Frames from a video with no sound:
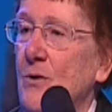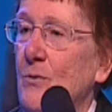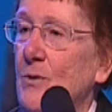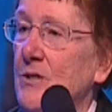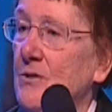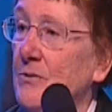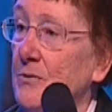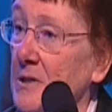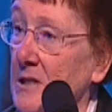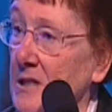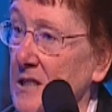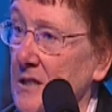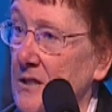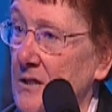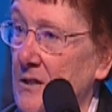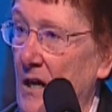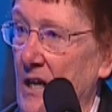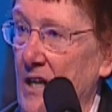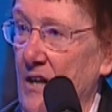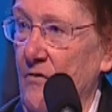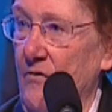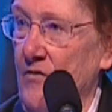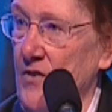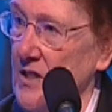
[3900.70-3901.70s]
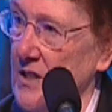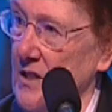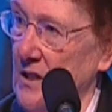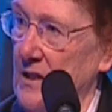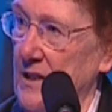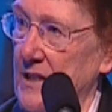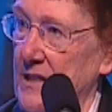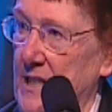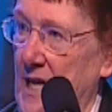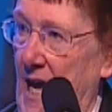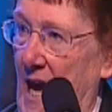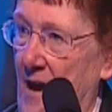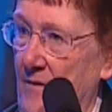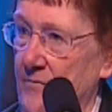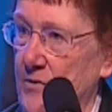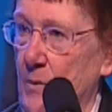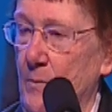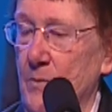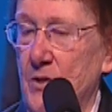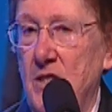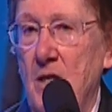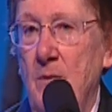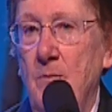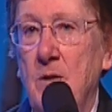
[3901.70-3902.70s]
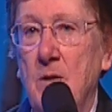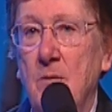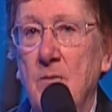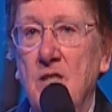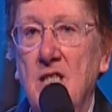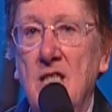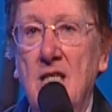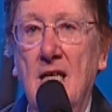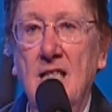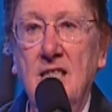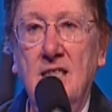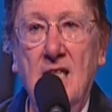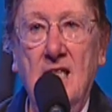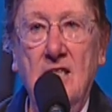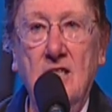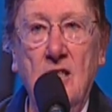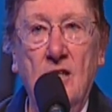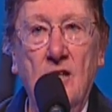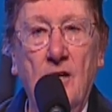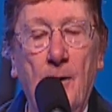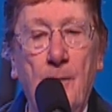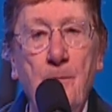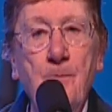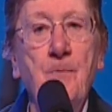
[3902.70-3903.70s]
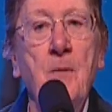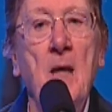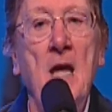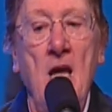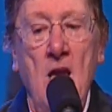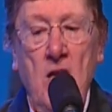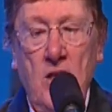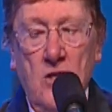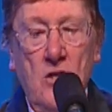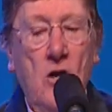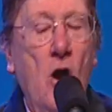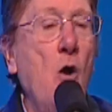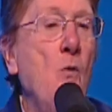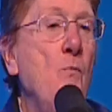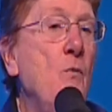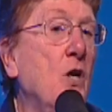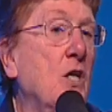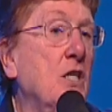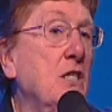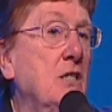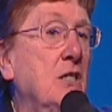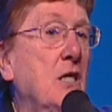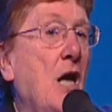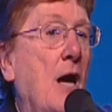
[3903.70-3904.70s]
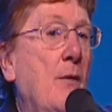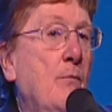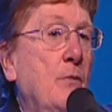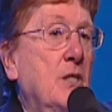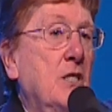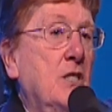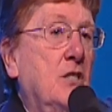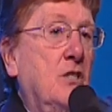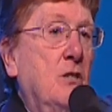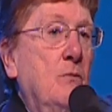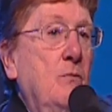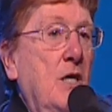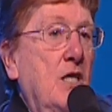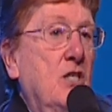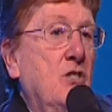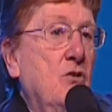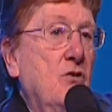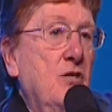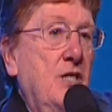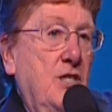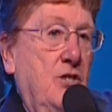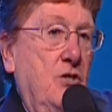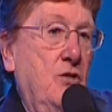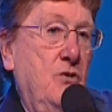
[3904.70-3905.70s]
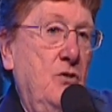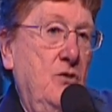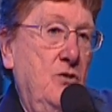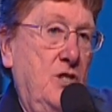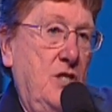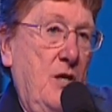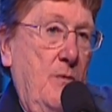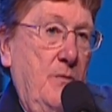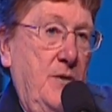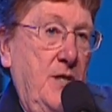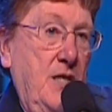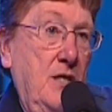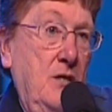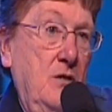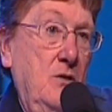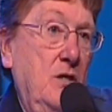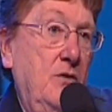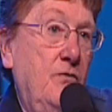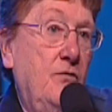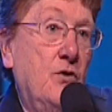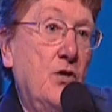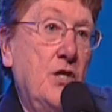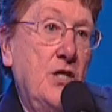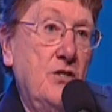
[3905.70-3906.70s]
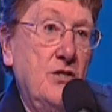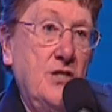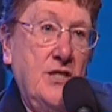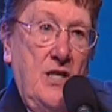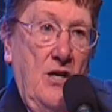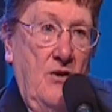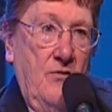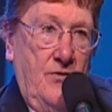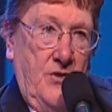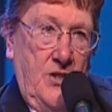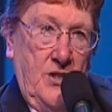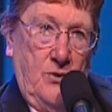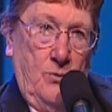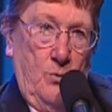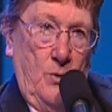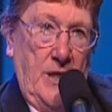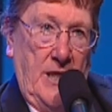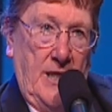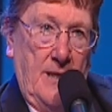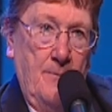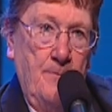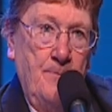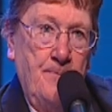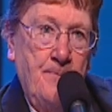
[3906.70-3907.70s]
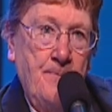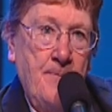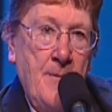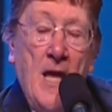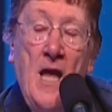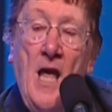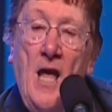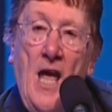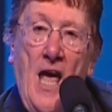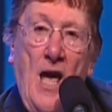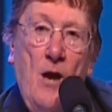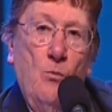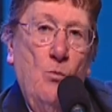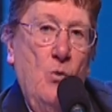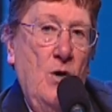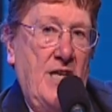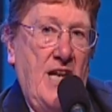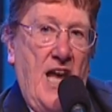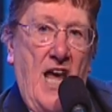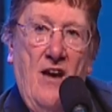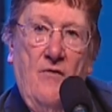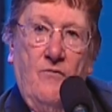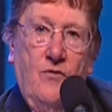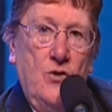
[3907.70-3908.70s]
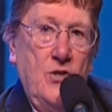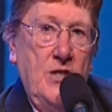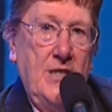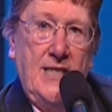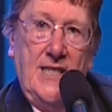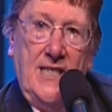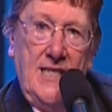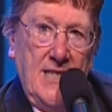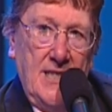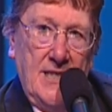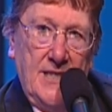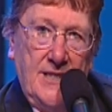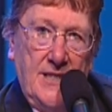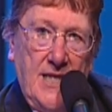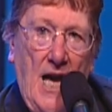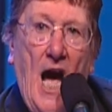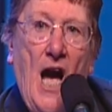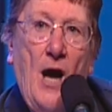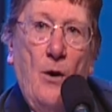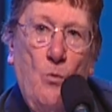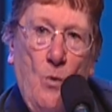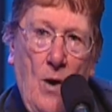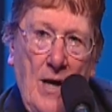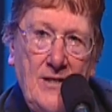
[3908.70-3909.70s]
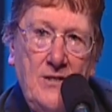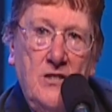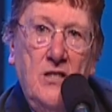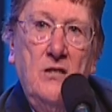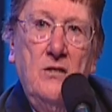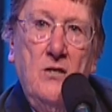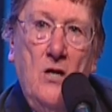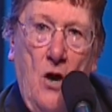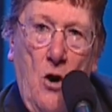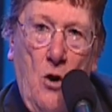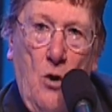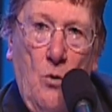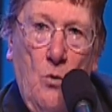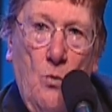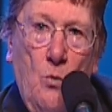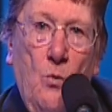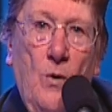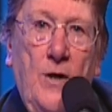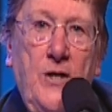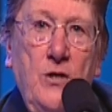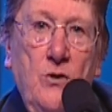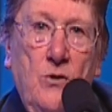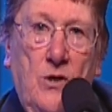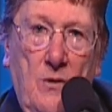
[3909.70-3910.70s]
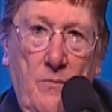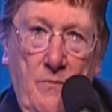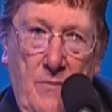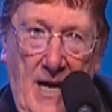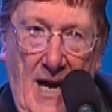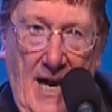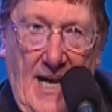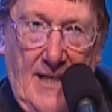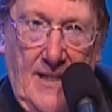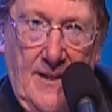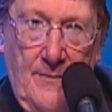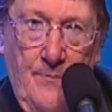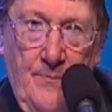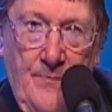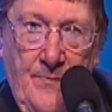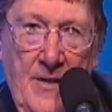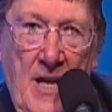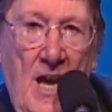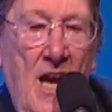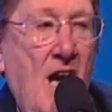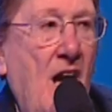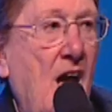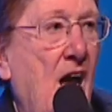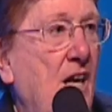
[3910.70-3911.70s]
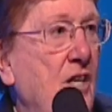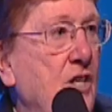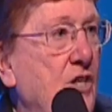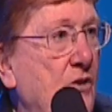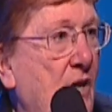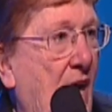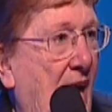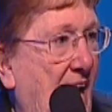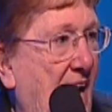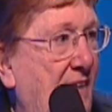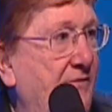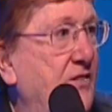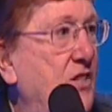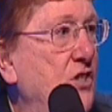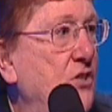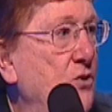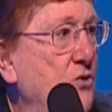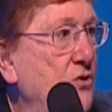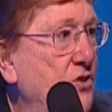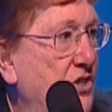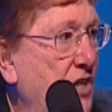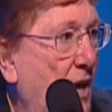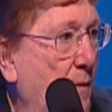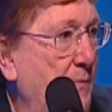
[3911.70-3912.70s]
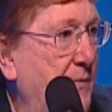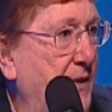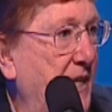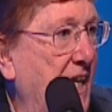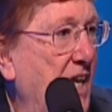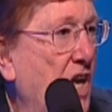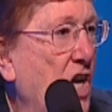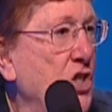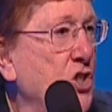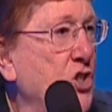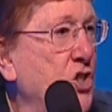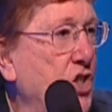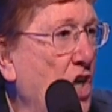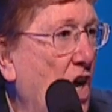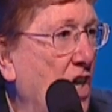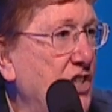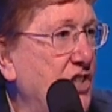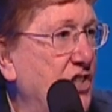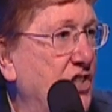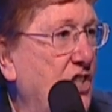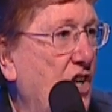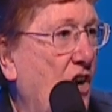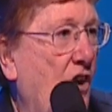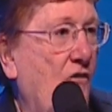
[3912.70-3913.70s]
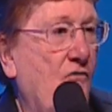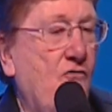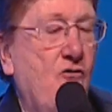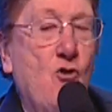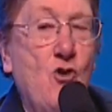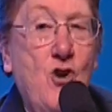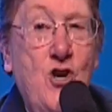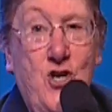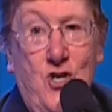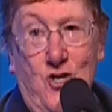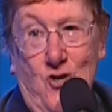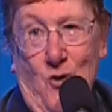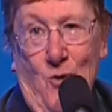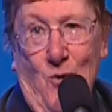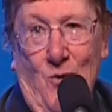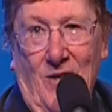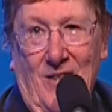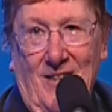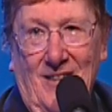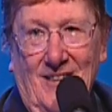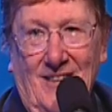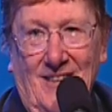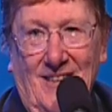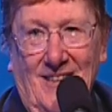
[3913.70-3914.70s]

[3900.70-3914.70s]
she was really starting physically to have some symptoms. And I said to her, Your homework assignment is to make sure that you do something good for yourself this week. And whatever it is, I want to know when you come back. You have to do something just for you.